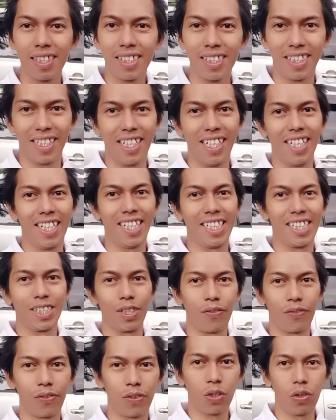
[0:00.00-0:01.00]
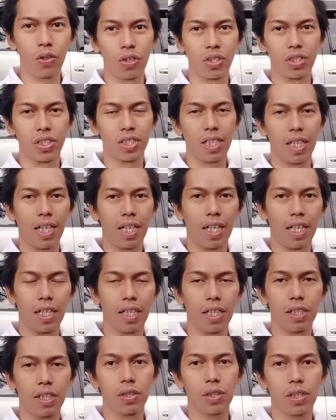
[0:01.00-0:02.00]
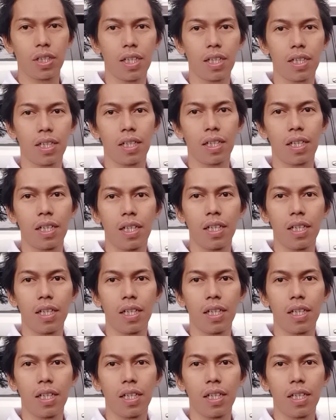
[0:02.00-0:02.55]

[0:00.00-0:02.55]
Yes, of course. And you can